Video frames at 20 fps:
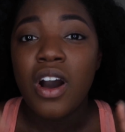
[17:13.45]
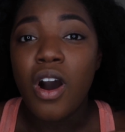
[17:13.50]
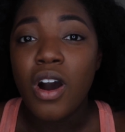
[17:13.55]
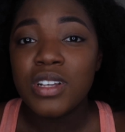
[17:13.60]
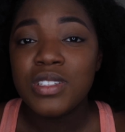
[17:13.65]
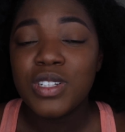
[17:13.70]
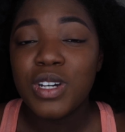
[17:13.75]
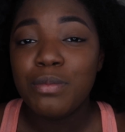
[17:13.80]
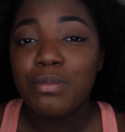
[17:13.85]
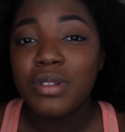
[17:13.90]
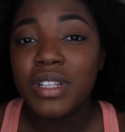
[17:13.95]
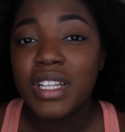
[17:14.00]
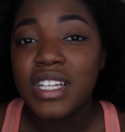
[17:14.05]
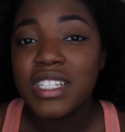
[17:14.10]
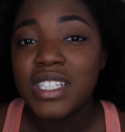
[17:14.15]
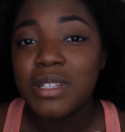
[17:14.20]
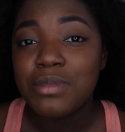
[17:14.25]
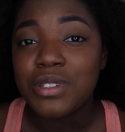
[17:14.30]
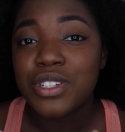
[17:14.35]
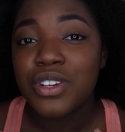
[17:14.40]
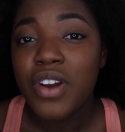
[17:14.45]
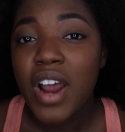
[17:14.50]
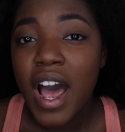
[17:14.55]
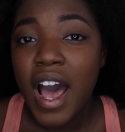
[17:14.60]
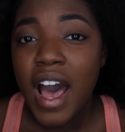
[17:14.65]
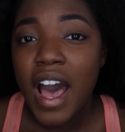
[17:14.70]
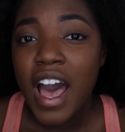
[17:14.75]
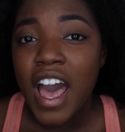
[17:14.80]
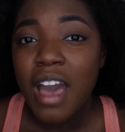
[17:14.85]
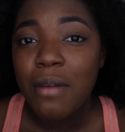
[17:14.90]
Also, please
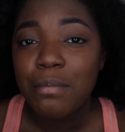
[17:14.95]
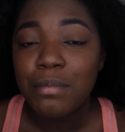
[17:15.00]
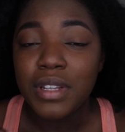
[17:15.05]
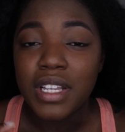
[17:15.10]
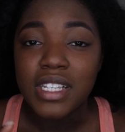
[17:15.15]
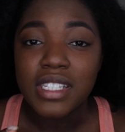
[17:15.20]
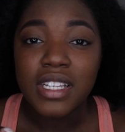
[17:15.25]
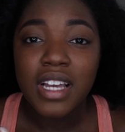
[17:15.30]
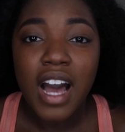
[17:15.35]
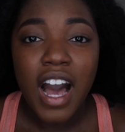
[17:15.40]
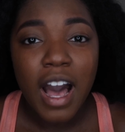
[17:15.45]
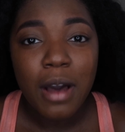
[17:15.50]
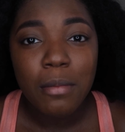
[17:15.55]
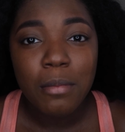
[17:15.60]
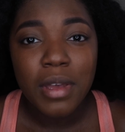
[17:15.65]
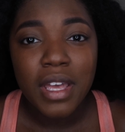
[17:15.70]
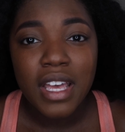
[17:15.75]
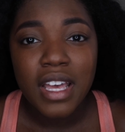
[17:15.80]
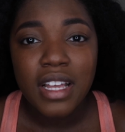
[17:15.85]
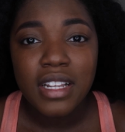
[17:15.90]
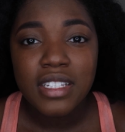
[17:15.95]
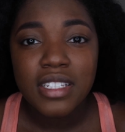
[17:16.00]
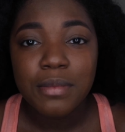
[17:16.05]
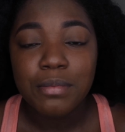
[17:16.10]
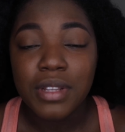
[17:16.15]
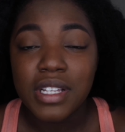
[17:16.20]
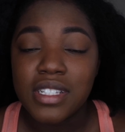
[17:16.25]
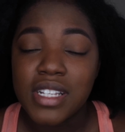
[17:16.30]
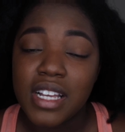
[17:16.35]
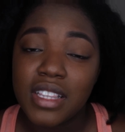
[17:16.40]
subscribe, please comment,
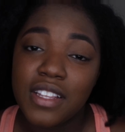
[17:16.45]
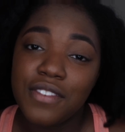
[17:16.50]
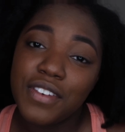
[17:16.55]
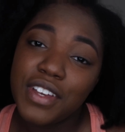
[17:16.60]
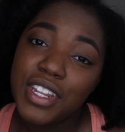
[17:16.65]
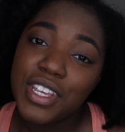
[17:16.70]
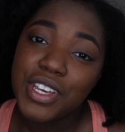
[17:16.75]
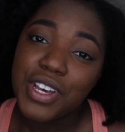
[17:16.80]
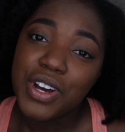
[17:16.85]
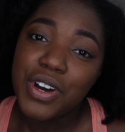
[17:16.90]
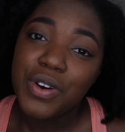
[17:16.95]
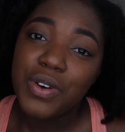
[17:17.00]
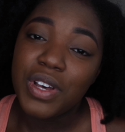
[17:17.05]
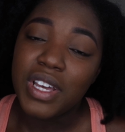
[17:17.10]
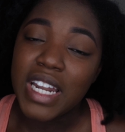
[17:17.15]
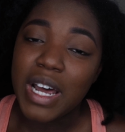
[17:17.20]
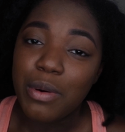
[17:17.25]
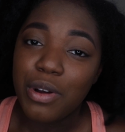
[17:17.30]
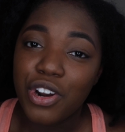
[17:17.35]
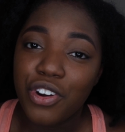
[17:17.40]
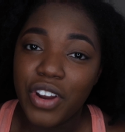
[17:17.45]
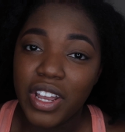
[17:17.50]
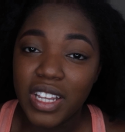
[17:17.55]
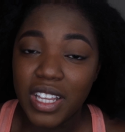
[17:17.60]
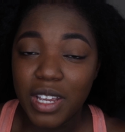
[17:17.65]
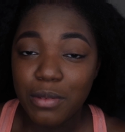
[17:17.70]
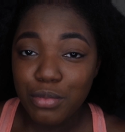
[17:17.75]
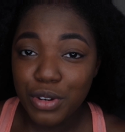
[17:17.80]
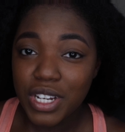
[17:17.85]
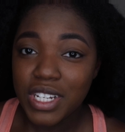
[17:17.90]
please like the video, and I will
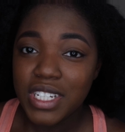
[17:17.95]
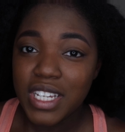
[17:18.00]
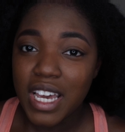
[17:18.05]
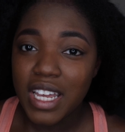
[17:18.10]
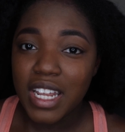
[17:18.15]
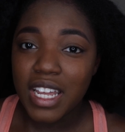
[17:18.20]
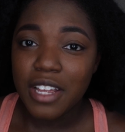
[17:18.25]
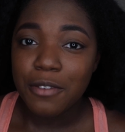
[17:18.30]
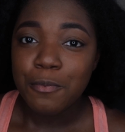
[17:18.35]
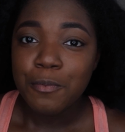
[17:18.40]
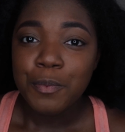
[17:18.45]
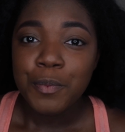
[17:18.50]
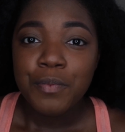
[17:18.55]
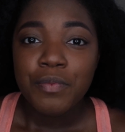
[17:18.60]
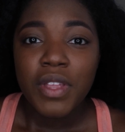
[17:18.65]
greatly appreciate it.